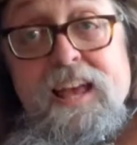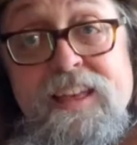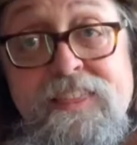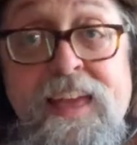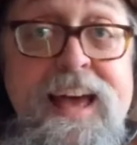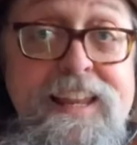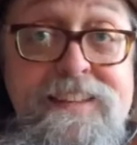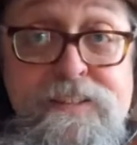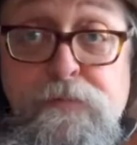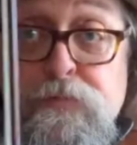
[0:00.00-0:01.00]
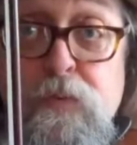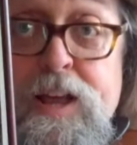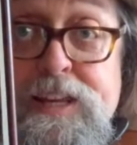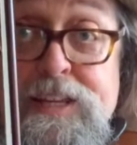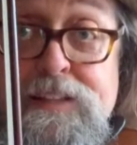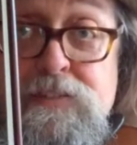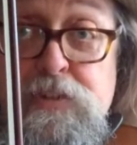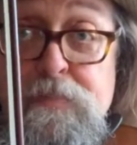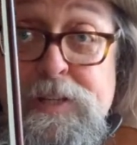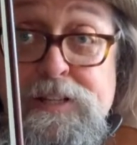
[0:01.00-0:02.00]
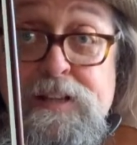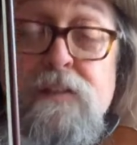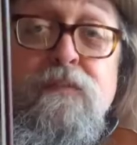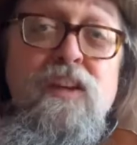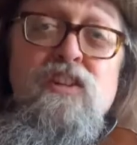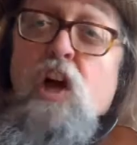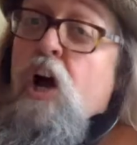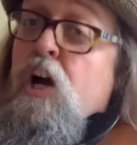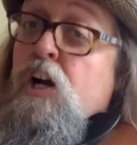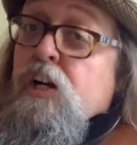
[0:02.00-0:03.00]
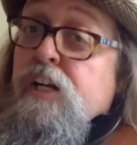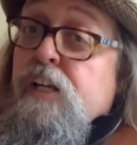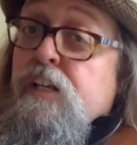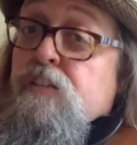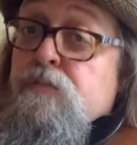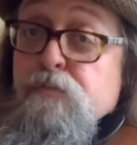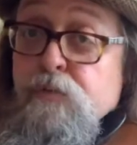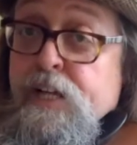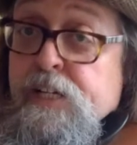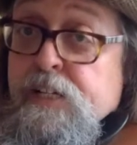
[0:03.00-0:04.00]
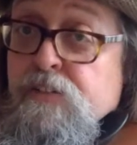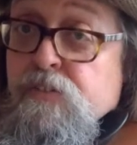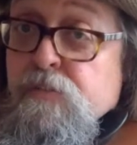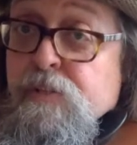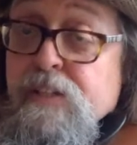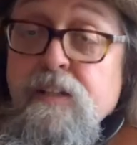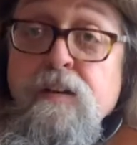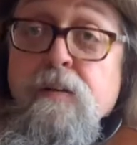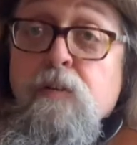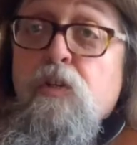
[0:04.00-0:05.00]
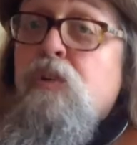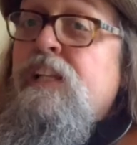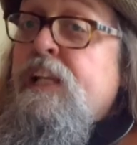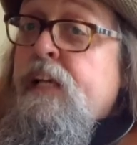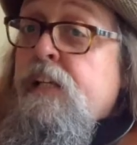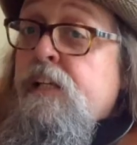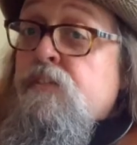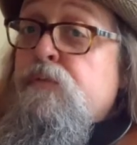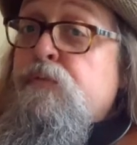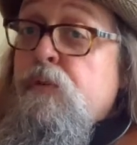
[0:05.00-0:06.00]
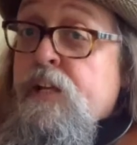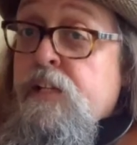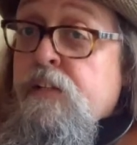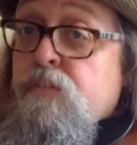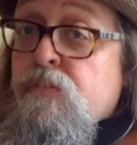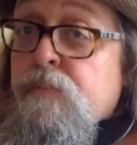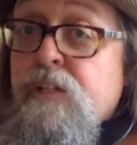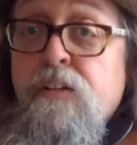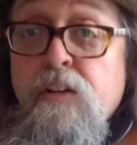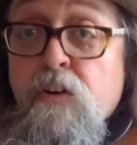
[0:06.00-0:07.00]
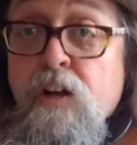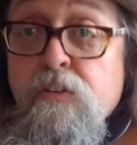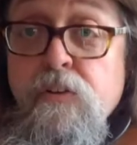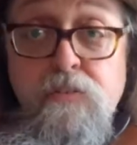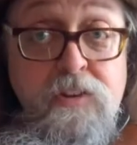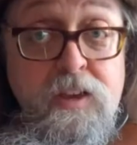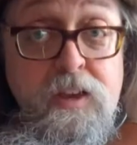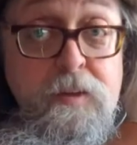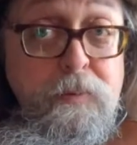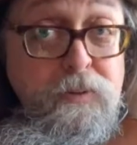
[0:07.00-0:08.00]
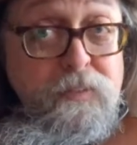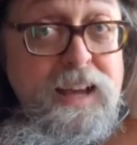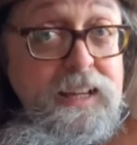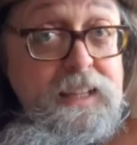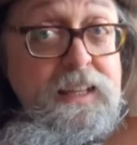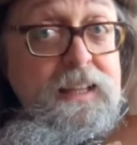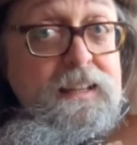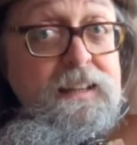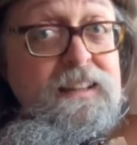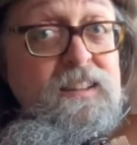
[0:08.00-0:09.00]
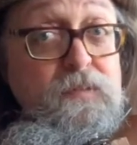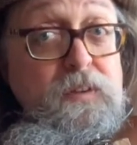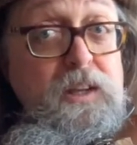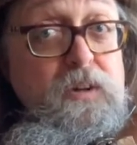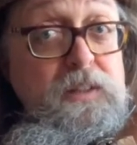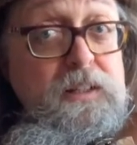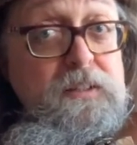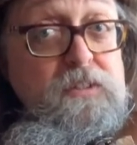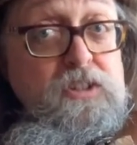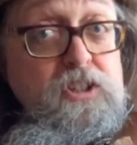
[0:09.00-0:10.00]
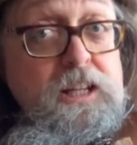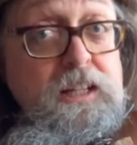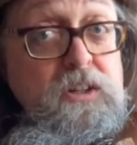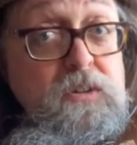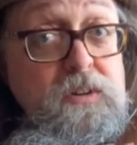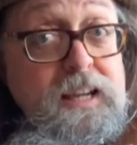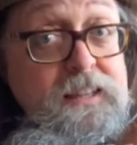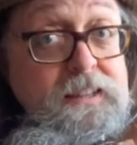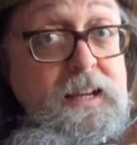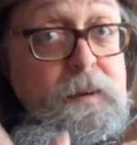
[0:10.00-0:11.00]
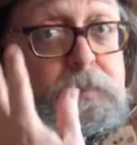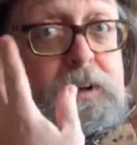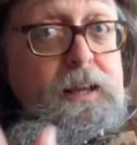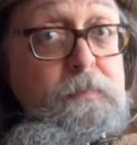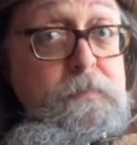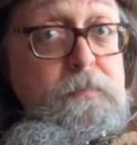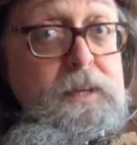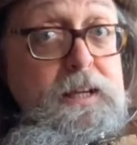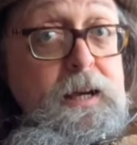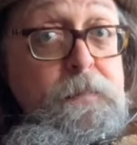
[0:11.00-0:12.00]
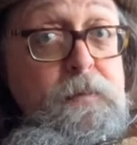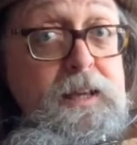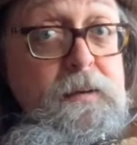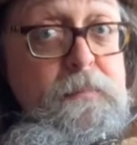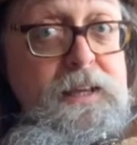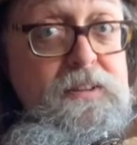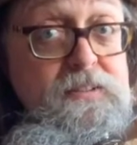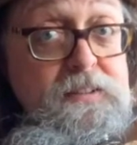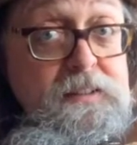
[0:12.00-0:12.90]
that is a fretted instrument. A guitar is a fretted instrument. A ukulele is a fretted instrument, and there are others. But the violin, the viola, the cello, and the big upright bass